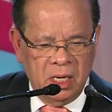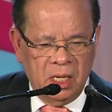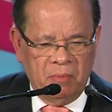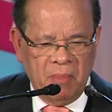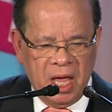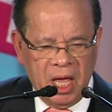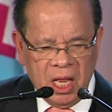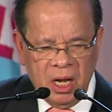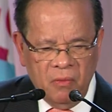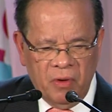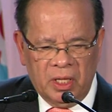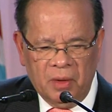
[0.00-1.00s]

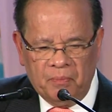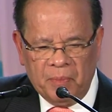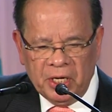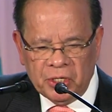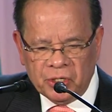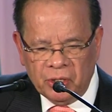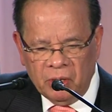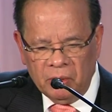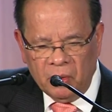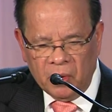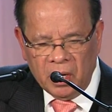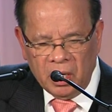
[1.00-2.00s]
men with a picture of
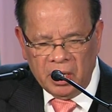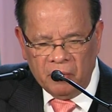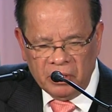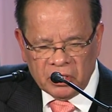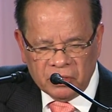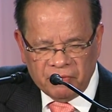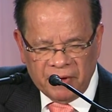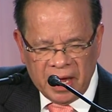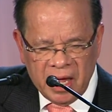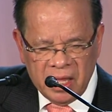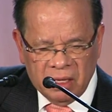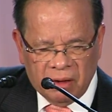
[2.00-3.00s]
the world in which
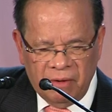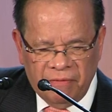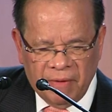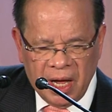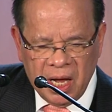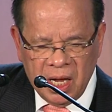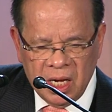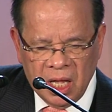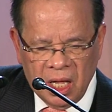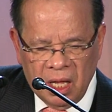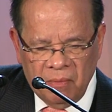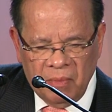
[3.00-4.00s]
faith could find
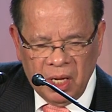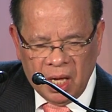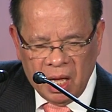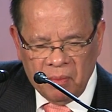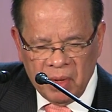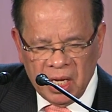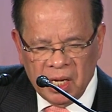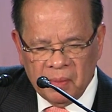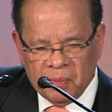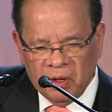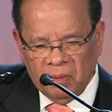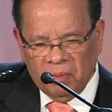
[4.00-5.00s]
a
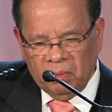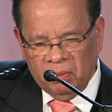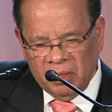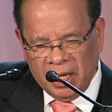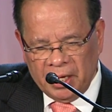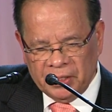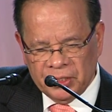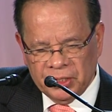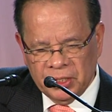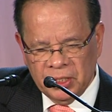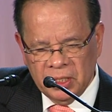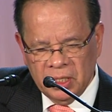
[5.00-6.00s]
meaningful
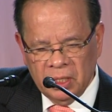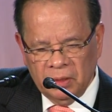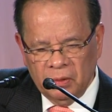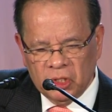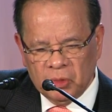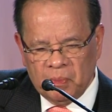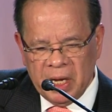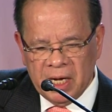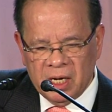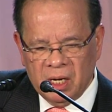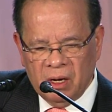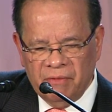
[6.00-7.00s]
place to
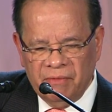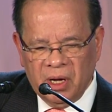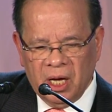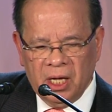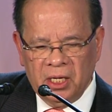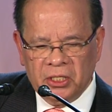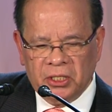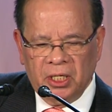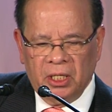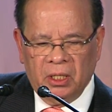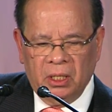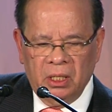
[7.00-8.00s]
speak of God as the
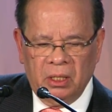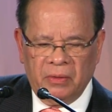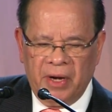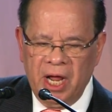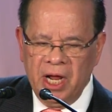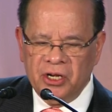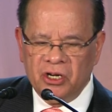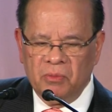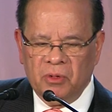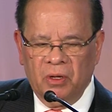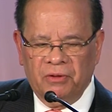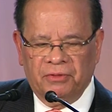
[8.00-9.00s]
creator of
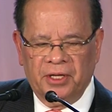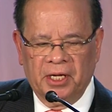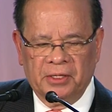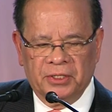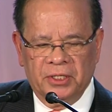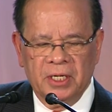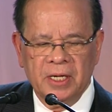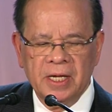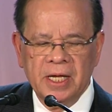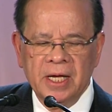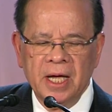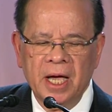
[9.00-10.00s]
all things
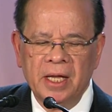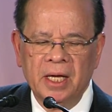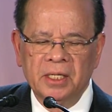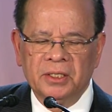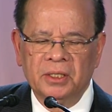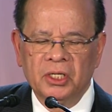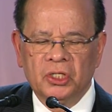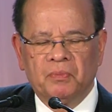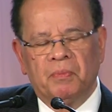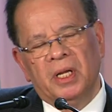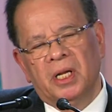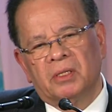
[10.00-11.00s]
and as the
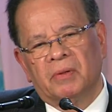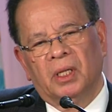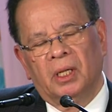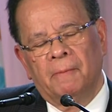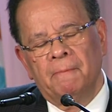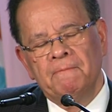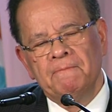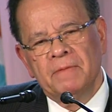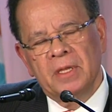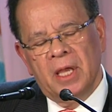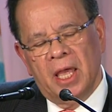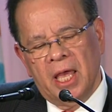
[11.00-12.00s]
spiritual
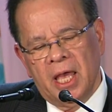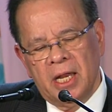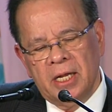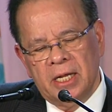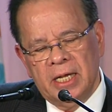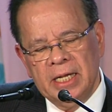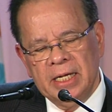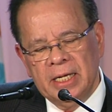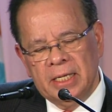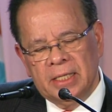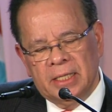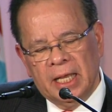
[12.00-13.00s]
and
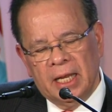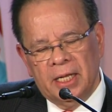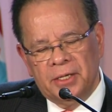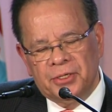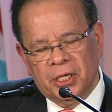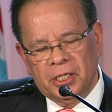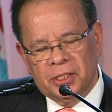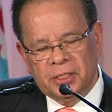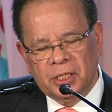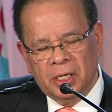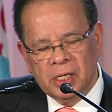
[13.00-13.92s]
intelligent